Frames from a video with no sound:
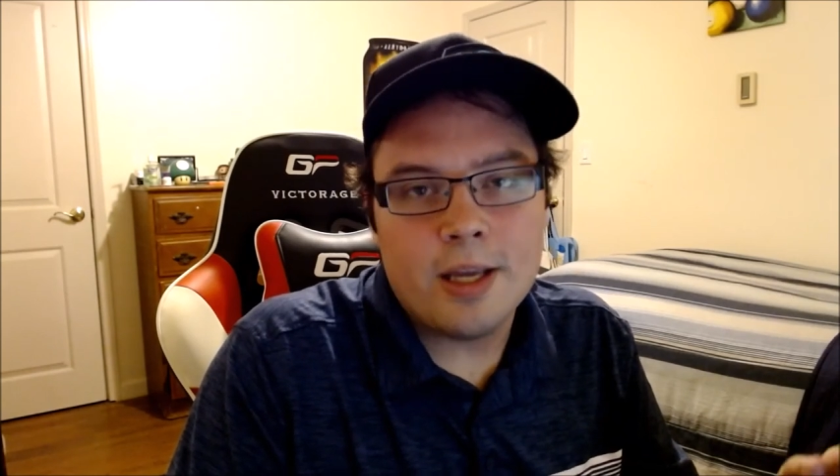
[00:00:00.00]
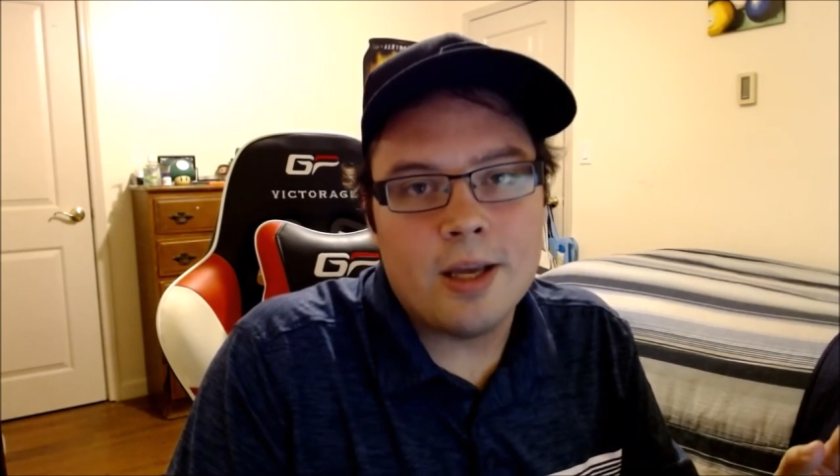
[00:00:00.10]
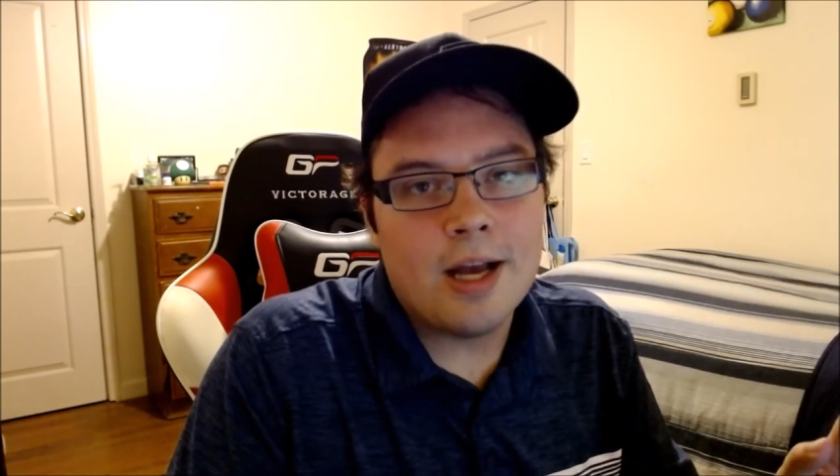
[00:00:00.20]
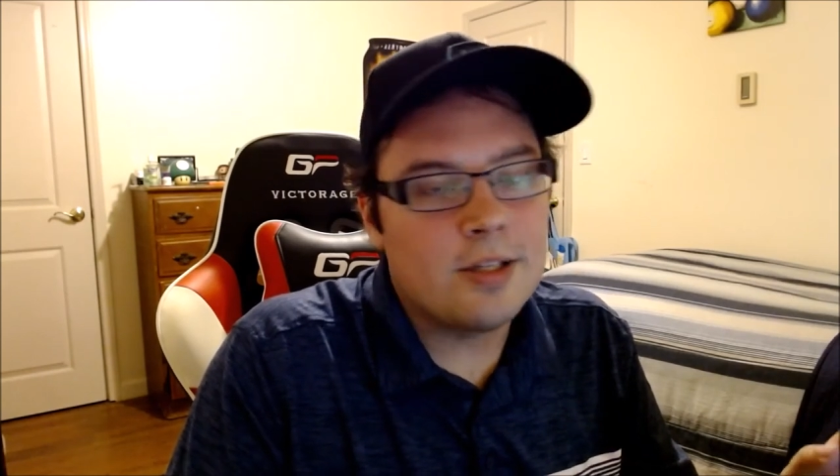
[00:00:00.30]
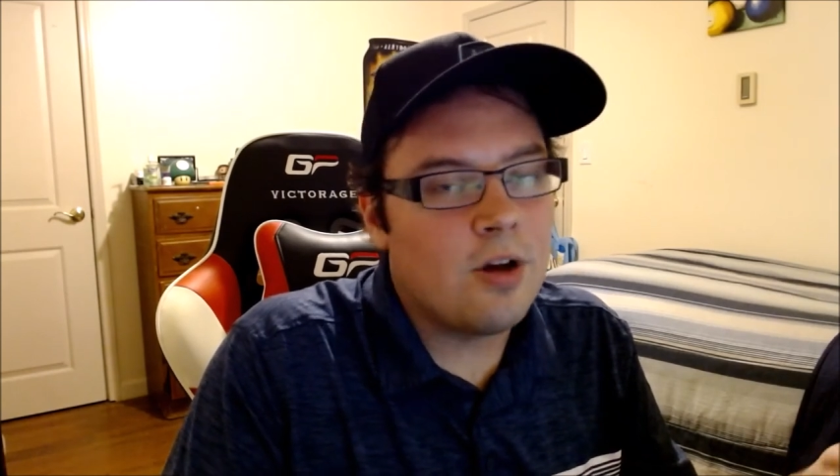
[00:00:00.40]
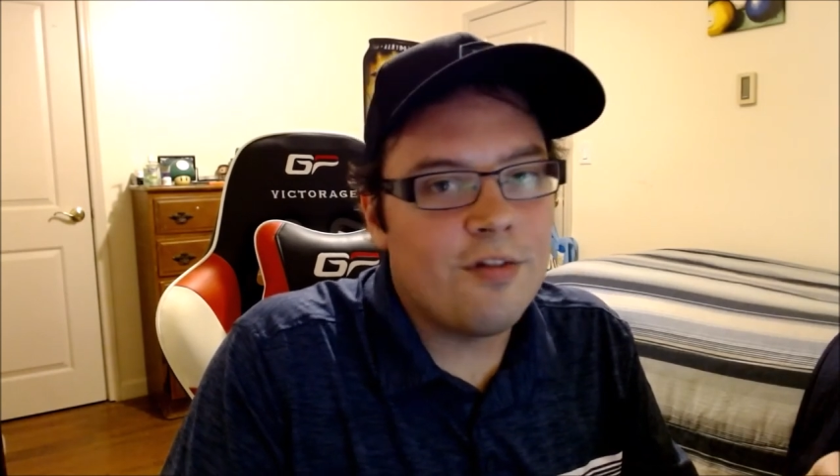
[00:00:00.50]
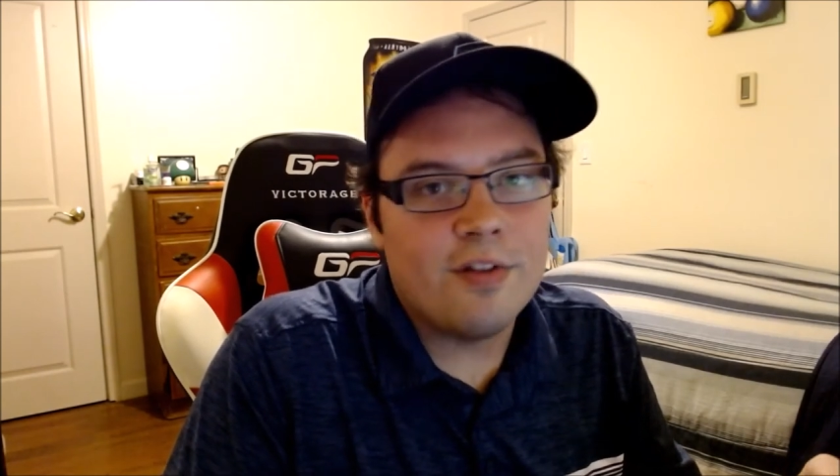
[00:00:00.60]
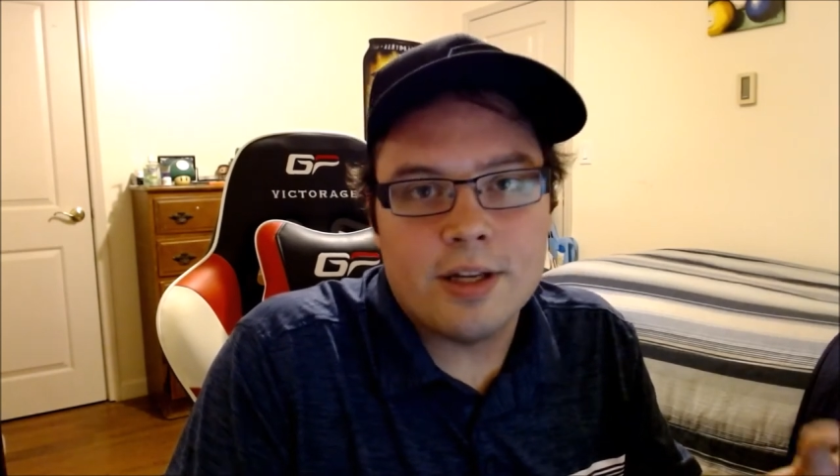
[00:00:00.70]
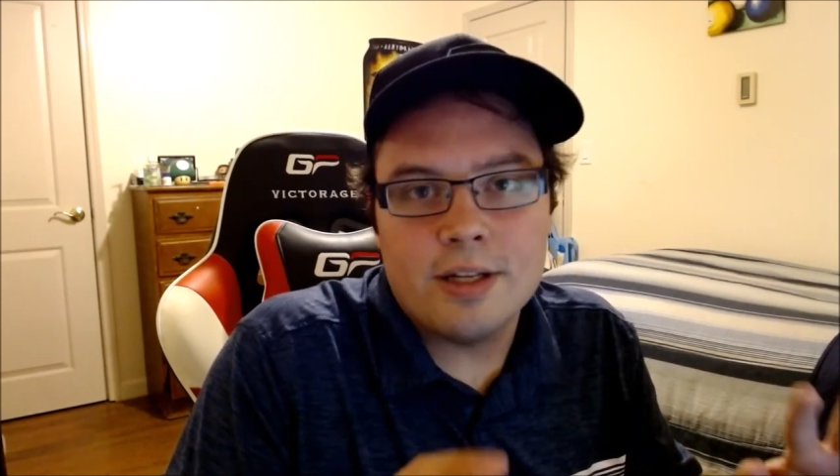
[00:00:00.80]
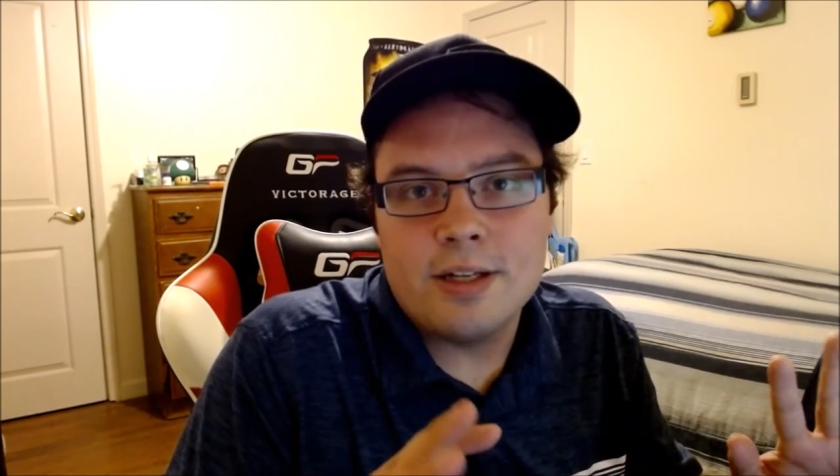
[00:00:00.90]
you guys all for the
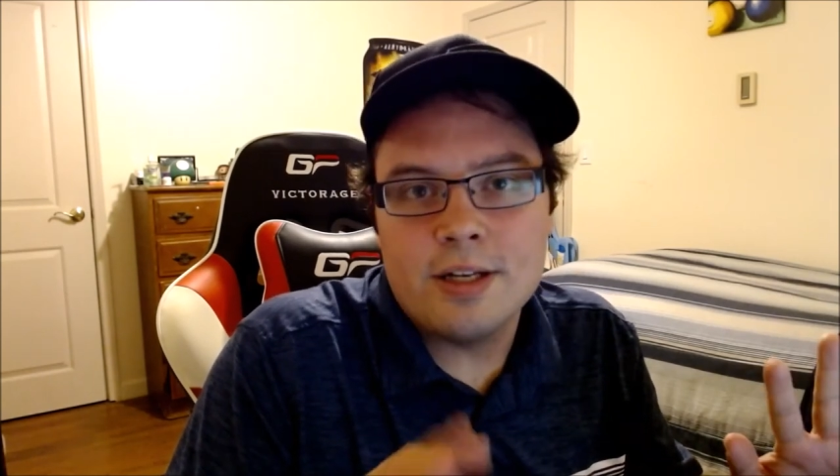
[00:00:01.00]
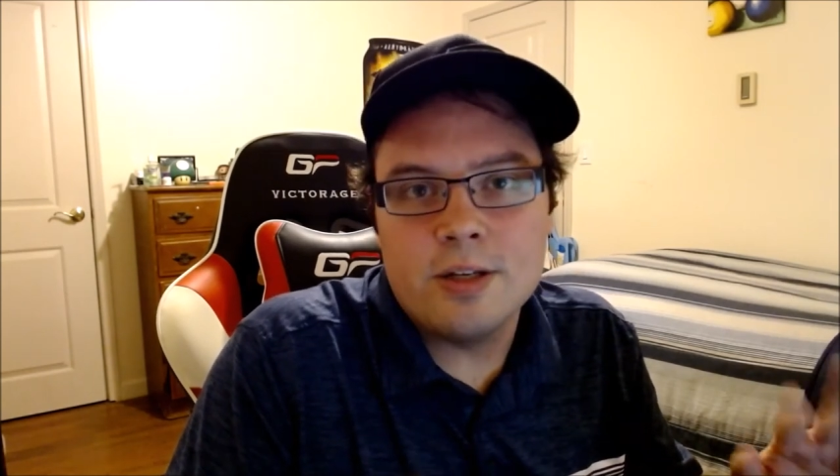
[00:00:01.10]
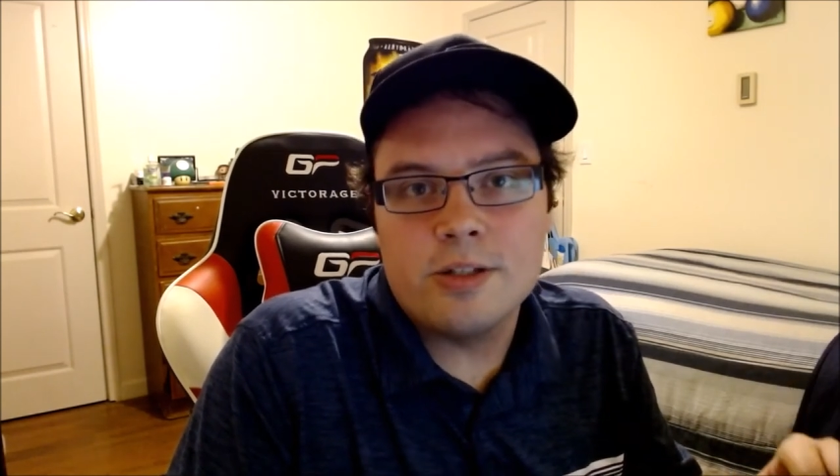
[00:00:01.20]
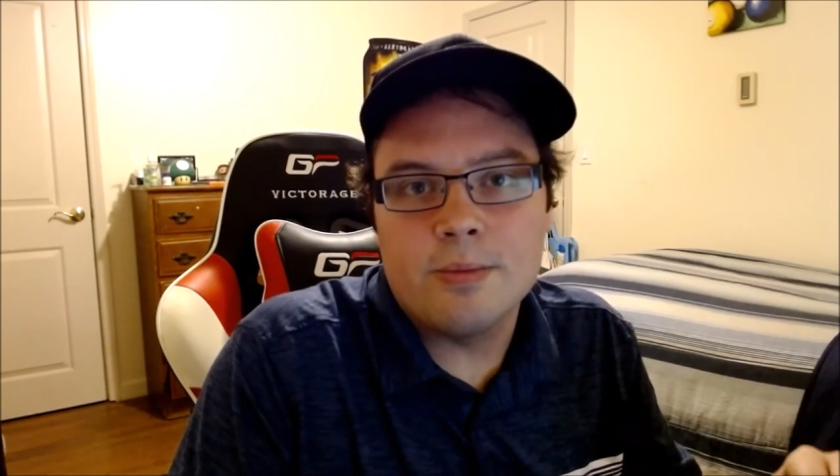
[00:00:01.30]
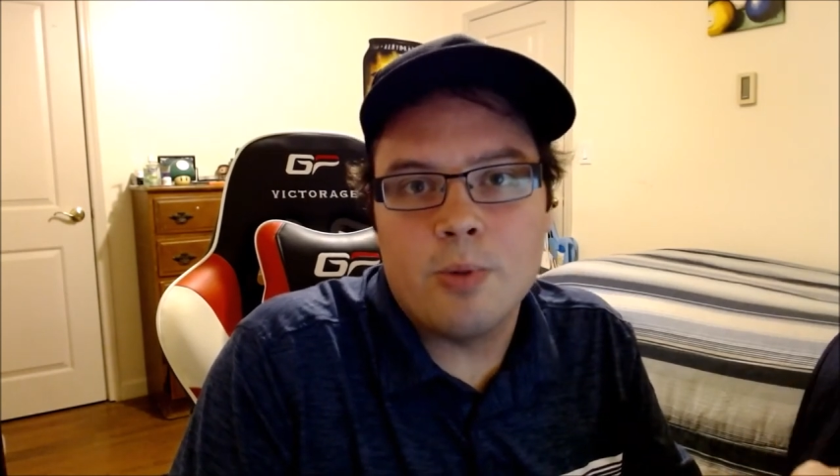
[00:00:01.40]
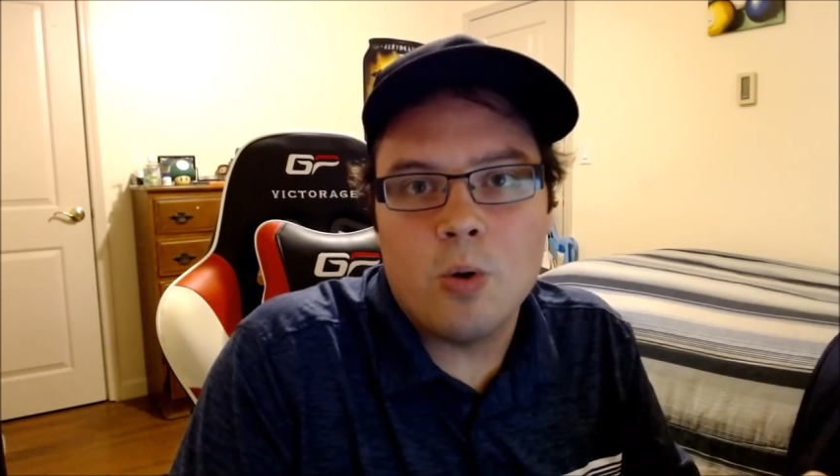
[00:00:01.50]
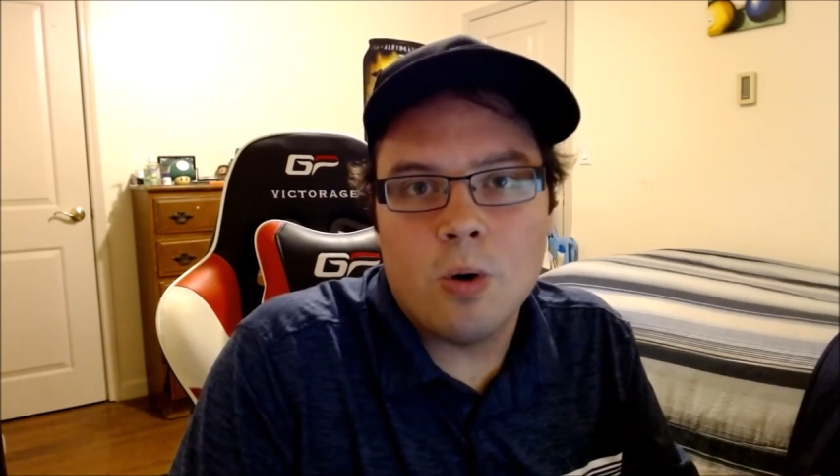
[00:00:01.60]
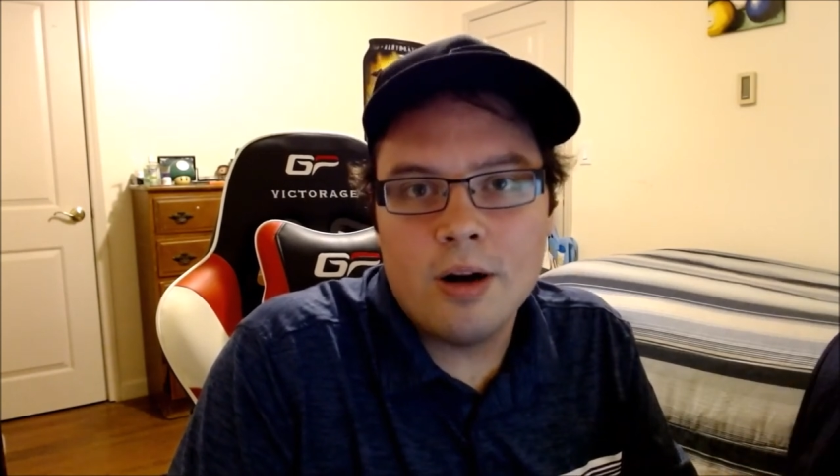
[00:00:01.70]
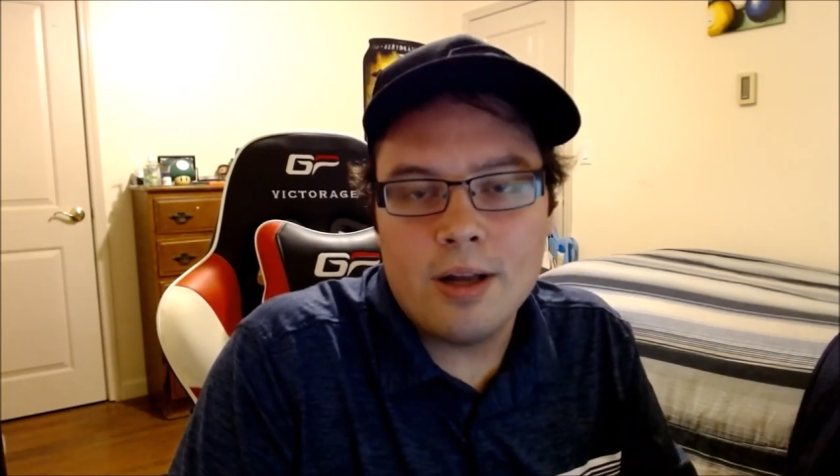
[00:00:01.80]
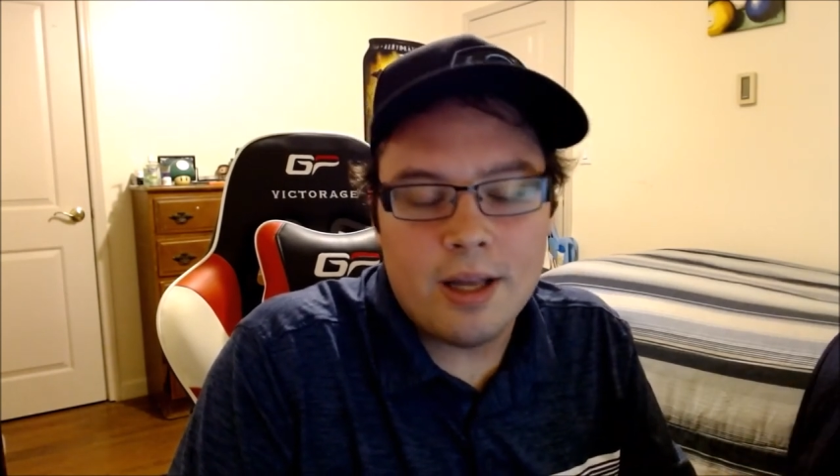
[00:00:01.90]
continued
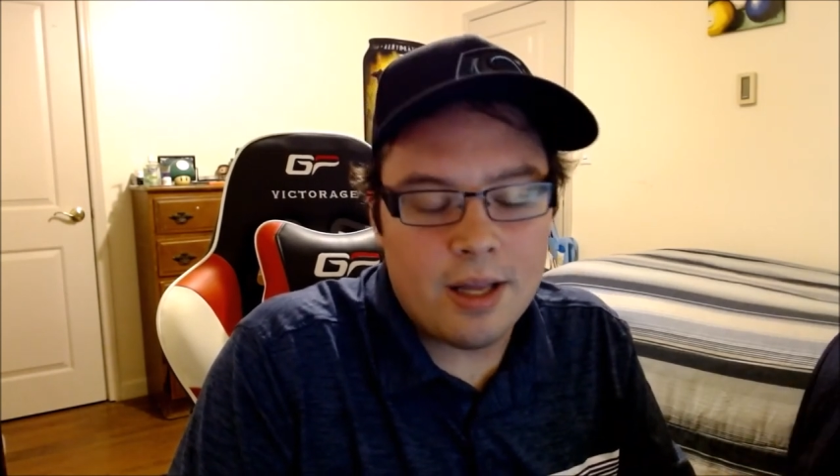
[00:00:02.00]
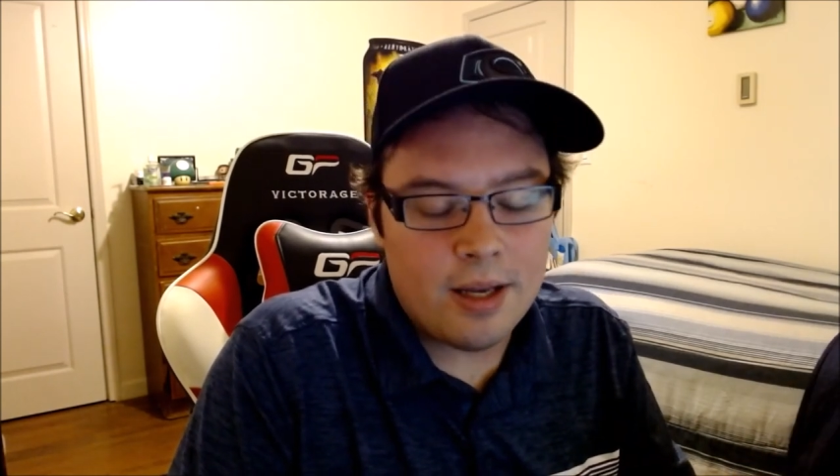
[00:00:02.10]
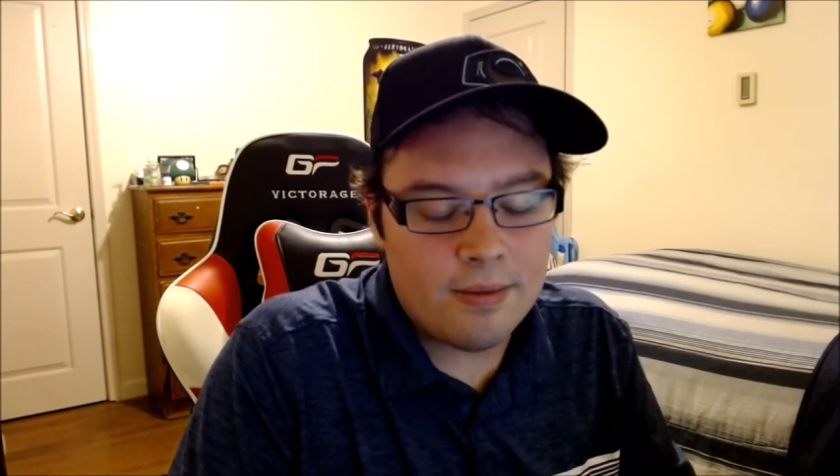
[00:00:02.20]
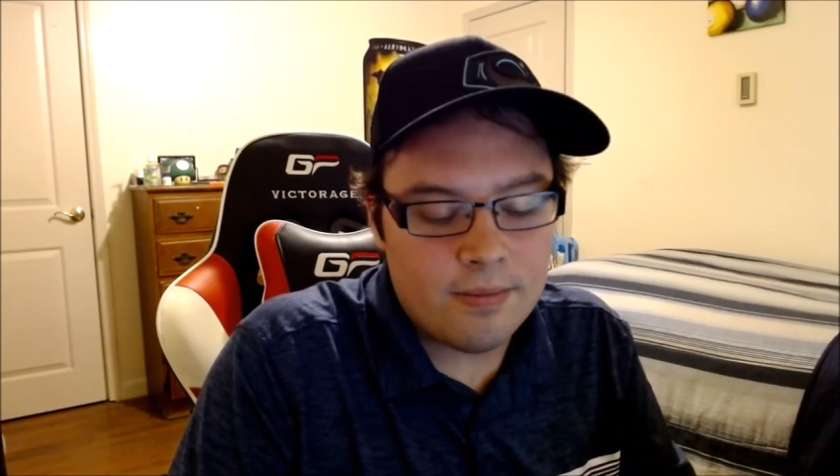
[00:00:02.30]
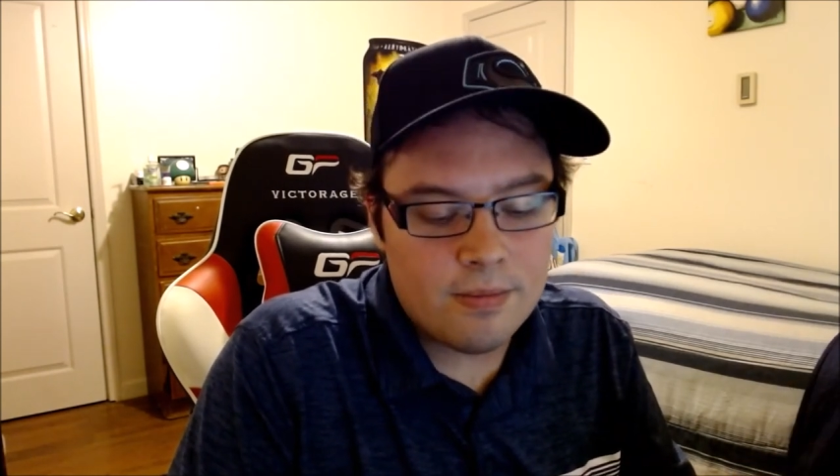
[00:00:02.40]
support, and